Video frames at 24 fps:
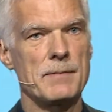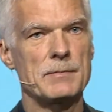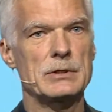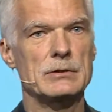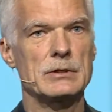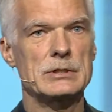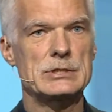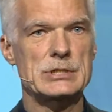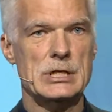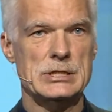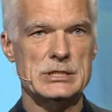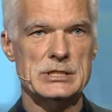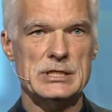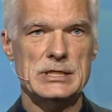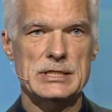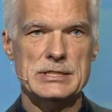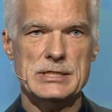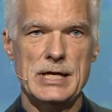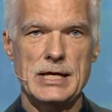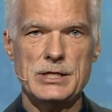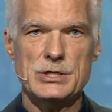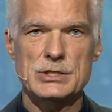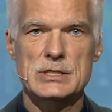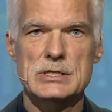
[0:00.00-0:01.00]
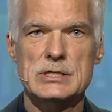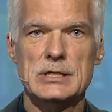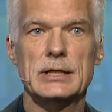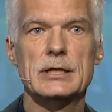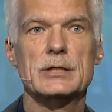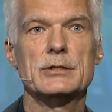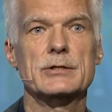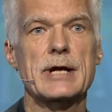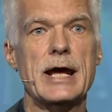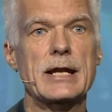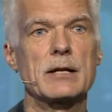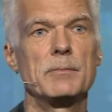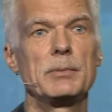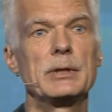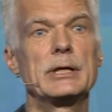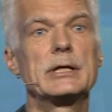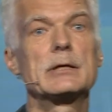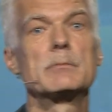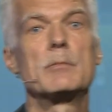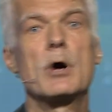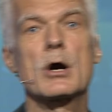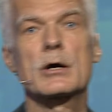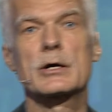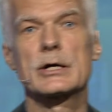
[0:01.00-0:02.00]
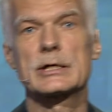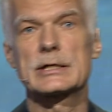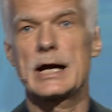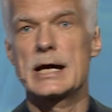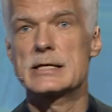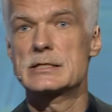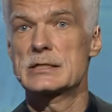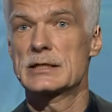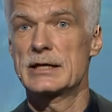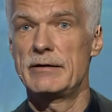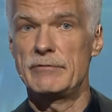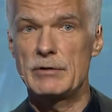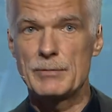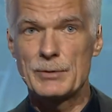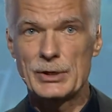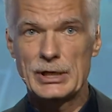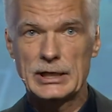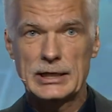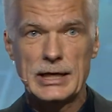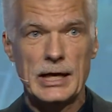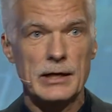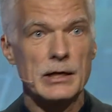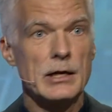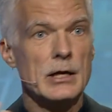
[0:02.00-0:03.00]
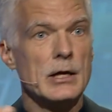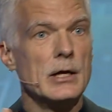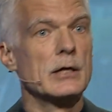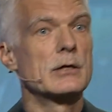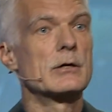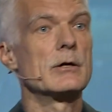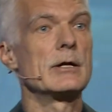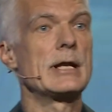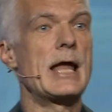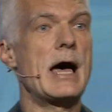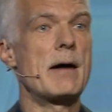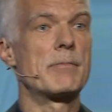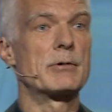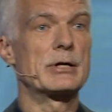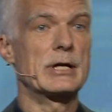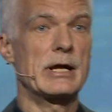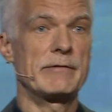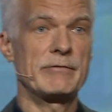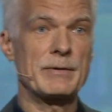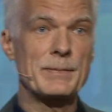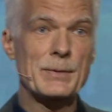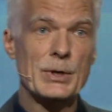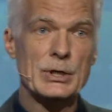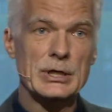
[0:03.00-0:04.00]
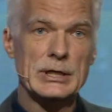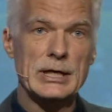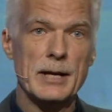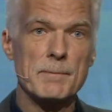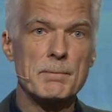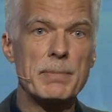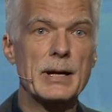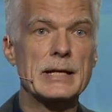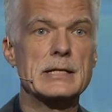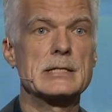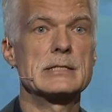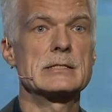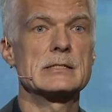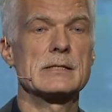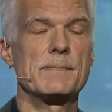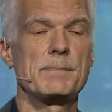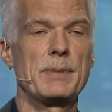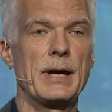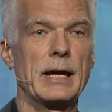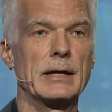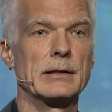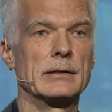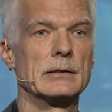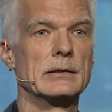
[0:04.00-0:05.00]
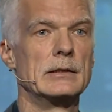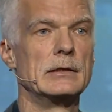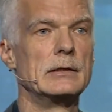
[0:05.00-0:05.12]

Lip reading: digitalization is incredibly democratizing. Everybody can collaborate, everybody can participate.